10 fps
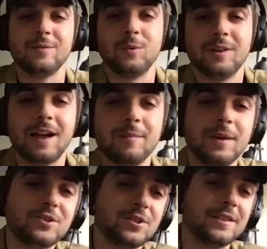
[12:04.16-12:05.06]
well, I
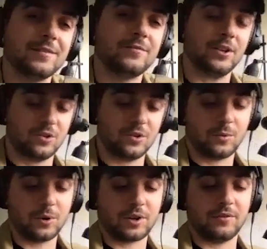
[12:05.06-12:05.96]
mentioned the fictional
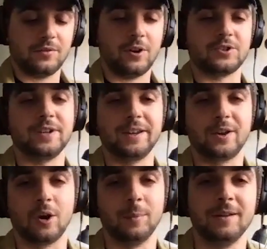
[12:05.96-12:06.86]
work of Altered
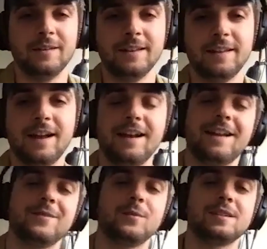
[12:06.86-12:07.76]
Carbon, and
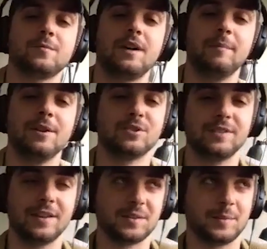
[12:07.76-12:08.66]
the reason why I mentioned
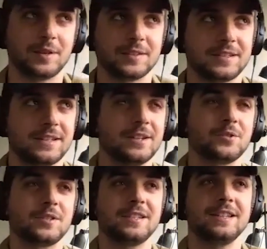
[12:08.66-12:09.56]
that is because it's an
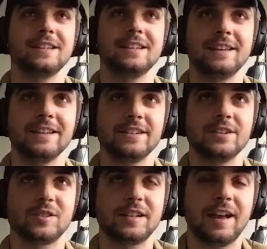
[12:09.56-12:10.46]
interesting
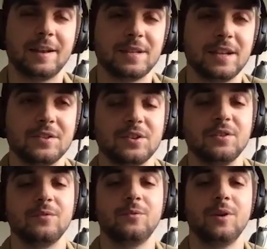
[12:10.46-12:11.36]
adaptation
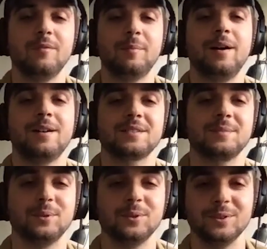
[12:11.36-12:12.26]
of a
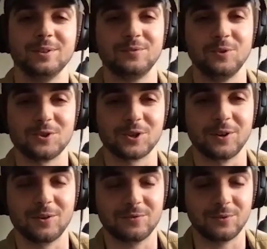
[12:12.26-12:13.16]
possible
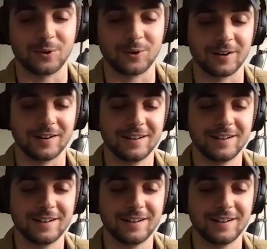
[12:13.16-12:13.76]
future for,